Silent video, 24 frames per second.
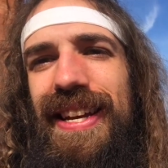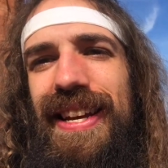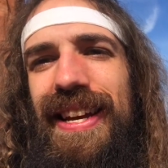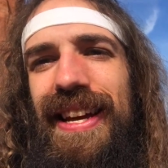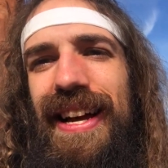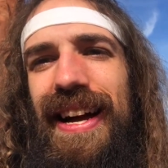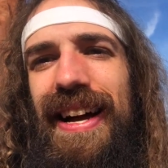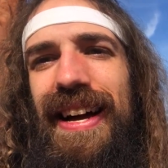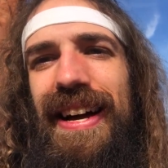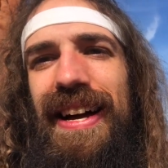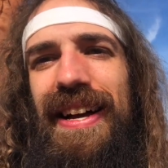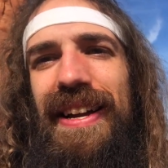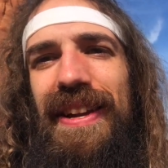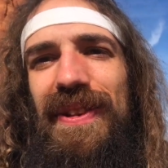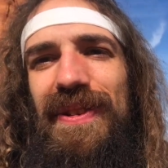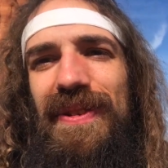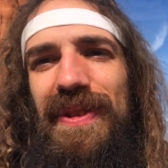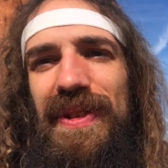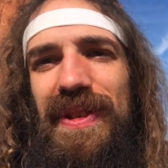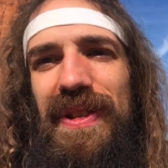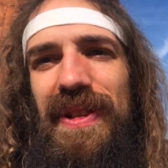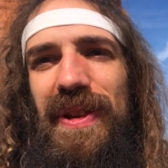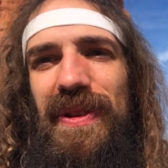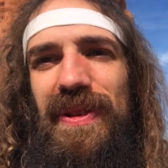
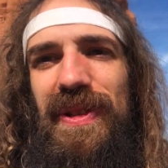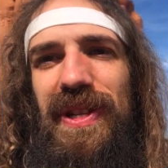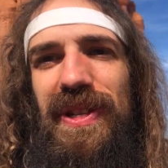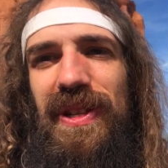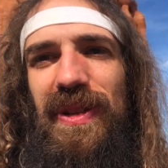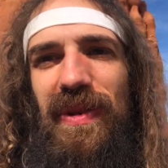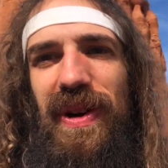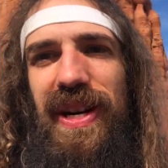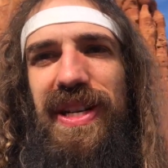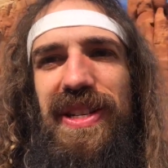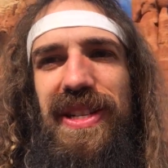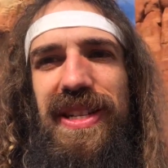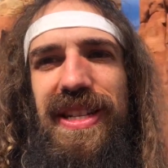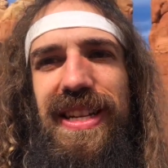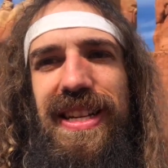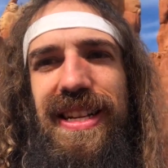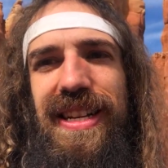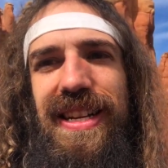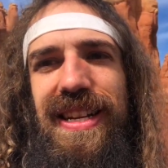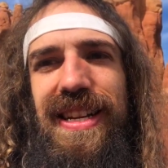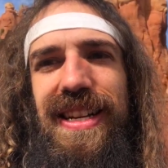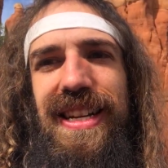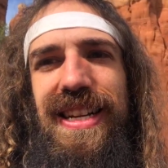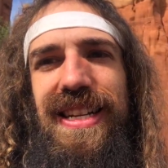No situation
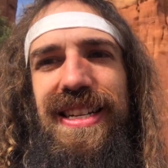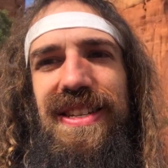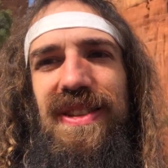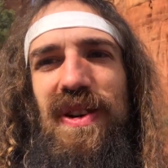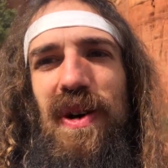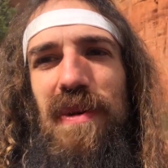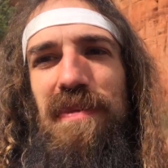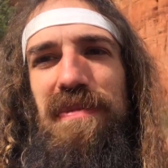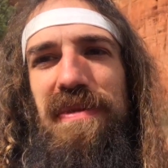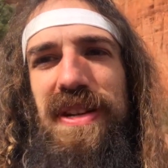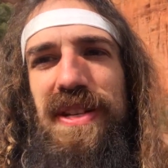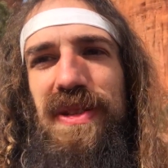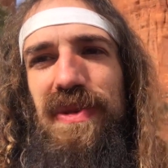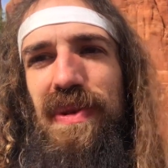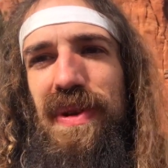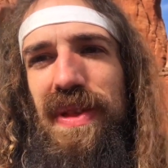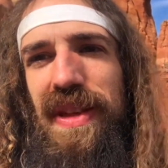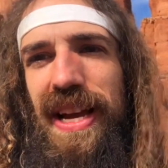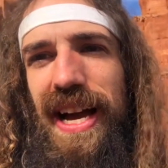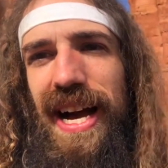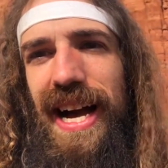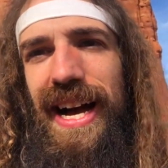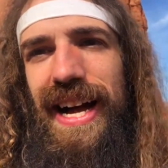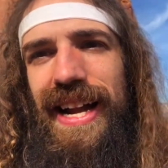is hopeless
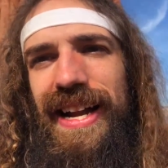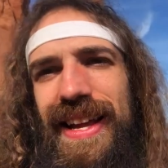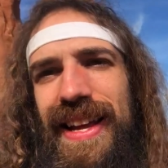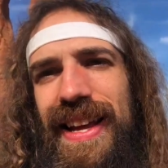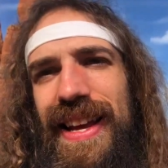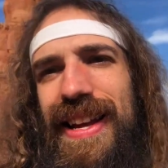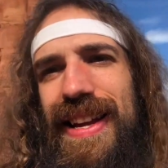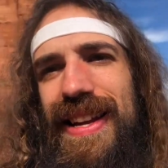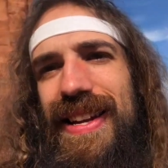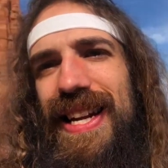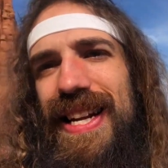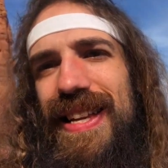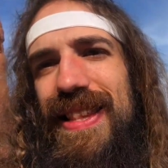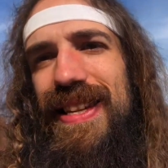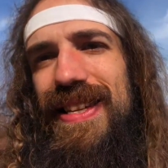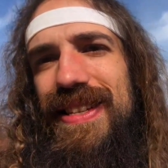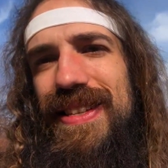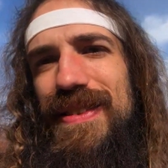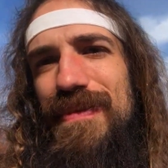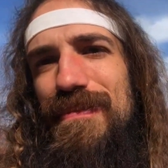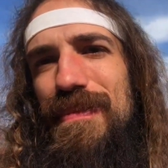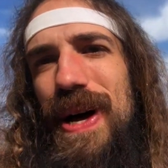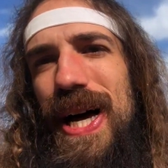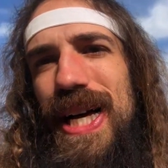with God.
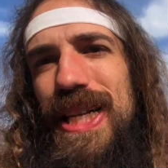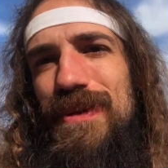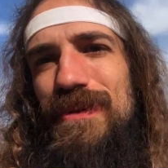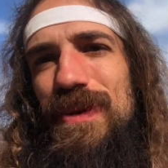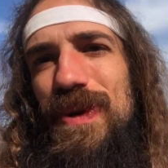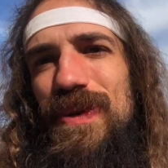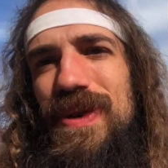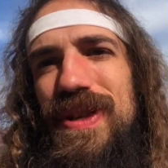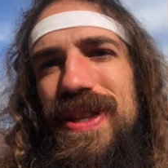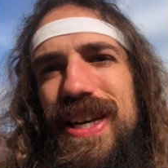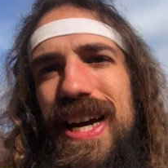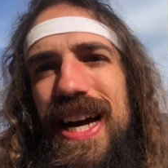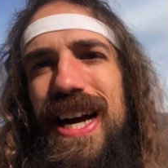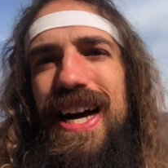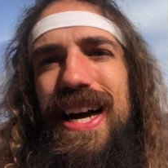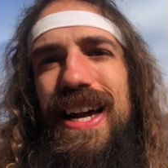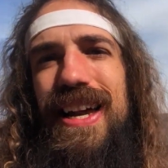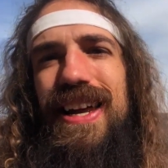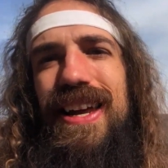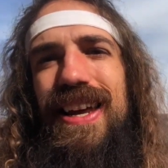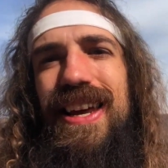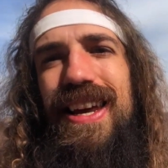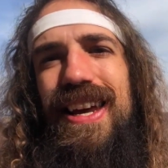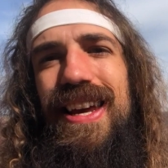Nothing's impossible with
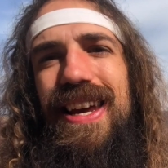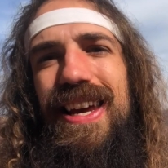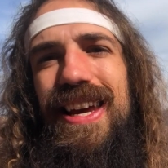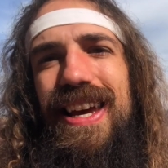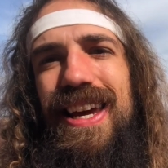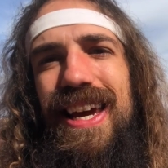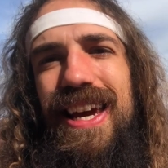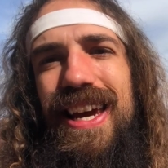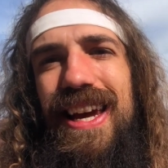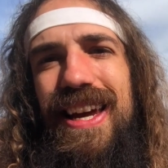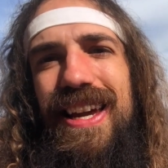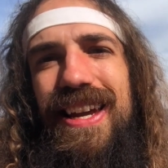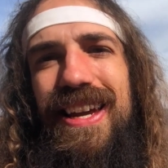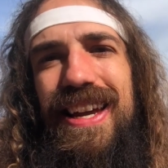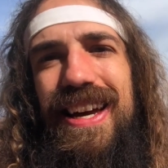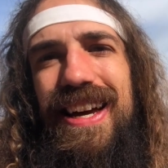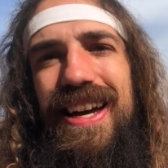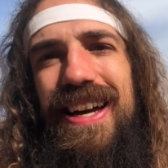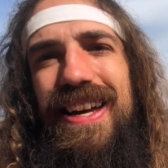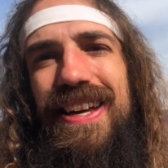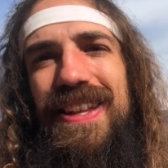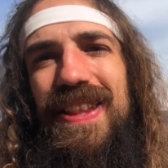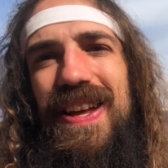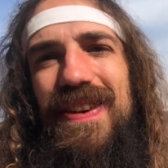God. And
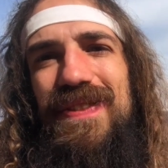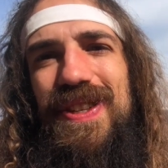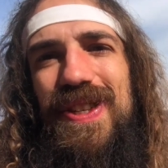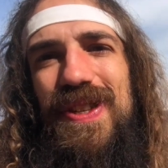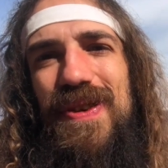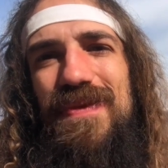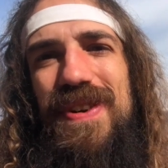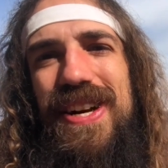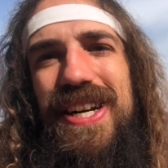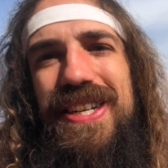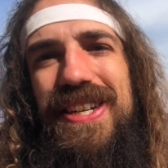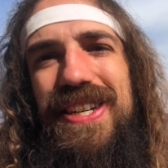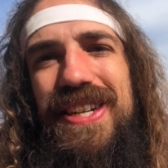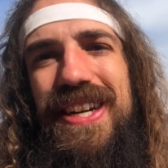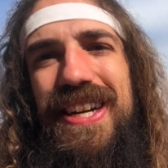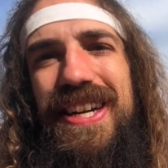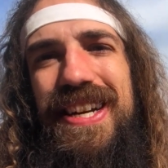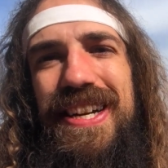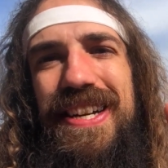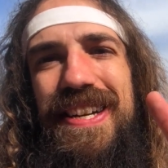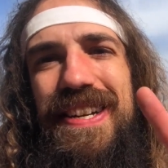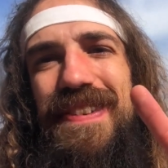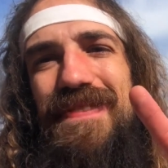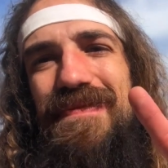love you so much.
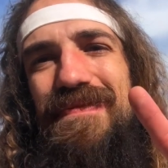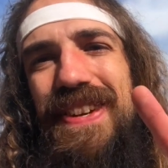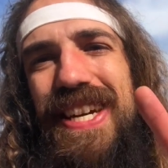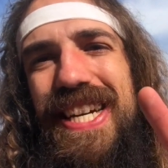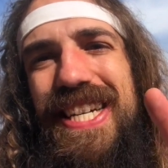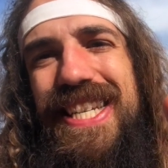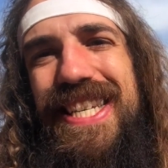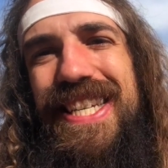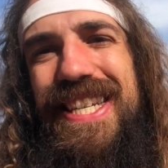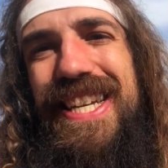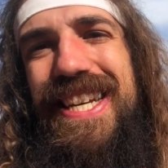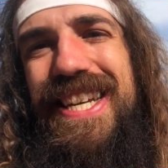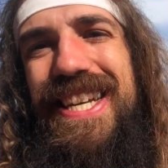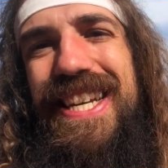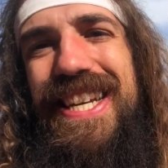Peace.